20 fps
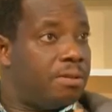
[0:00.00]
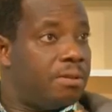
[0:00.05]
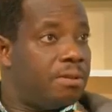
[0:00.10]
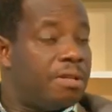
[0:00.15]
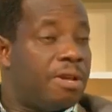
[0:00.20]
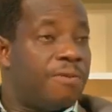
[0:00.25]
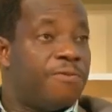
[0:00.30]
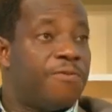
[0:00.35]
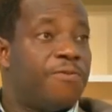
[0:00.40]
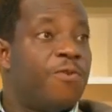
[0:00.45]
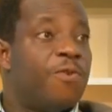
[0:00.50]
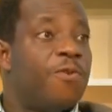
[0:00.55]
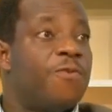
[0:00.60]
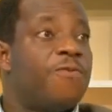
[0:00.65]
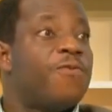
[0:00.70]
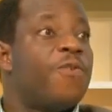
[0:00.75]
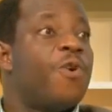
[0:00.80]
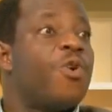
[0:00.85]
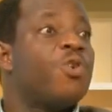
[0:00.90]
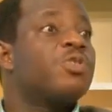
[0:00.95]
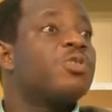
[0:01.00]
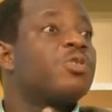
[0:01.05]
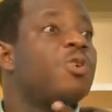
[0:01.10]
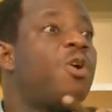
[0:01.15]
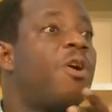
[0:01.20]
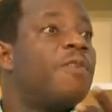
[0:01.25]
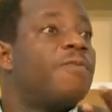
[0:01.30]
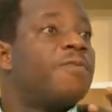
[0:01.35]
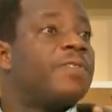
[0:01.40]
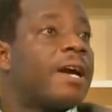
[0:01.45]
the full force
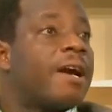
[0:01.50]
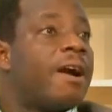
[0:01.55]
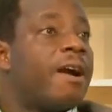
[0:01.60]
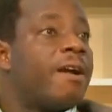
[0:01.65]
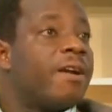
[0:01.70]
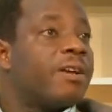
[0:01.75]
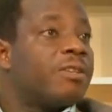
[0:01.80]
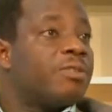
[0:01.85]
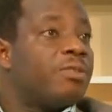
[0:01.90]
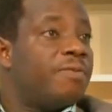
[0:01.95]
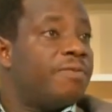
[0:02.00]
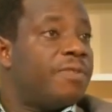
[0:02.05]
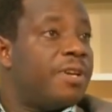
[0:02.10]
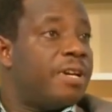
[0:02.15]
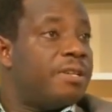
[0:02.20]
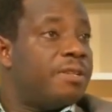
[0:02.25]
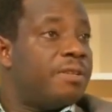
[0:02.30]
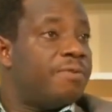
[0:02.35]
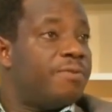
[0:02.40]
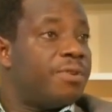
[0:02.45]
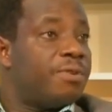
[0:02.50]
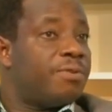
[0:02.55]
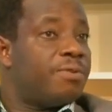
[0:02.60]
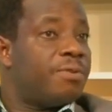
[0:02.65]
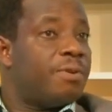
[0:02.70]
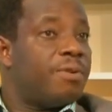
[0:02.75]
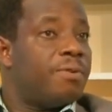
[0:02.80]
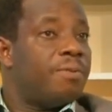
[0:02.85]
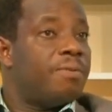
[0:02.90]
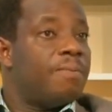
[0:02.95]
of the character of the
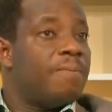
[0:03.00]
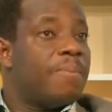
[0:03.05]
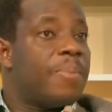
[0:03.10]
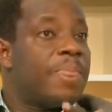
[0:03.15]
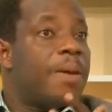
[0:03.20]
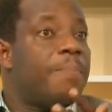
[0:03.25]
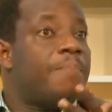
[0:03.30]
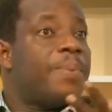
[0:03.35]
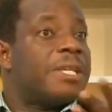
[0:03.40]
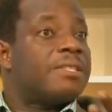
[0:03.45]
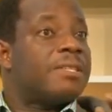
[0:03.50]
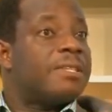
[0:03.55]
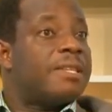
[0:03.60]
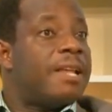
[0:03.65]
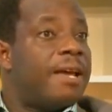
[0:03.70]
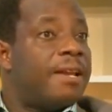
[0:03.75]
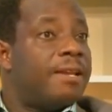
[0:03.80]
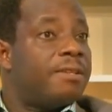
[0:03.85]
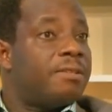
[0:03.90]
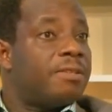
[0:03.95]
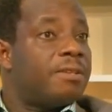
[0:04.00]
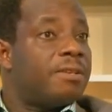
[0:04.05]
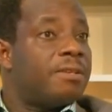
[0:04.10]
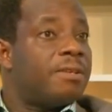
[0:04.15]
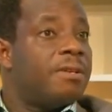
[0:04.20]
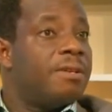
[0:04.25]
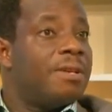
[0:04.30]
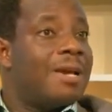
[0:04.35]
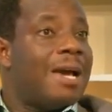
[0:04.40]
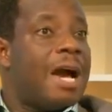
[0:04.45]
individual, the
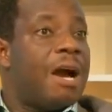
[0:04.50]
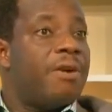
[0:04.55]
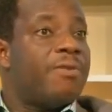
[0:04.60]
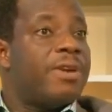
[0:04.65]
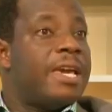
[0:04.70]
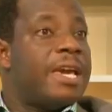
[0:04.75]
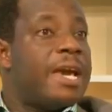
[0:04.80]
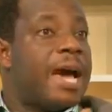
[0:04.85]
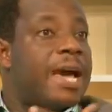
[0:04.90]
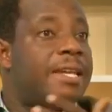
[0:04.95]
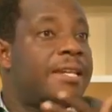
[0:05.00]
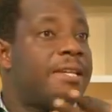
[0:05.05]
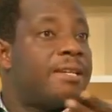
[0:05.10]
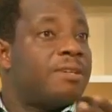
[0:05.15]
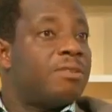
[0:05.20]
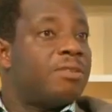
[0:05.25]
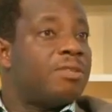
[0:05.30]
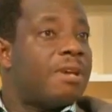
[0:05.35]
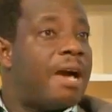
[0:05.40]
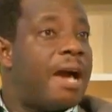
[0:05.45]
personality, how he handles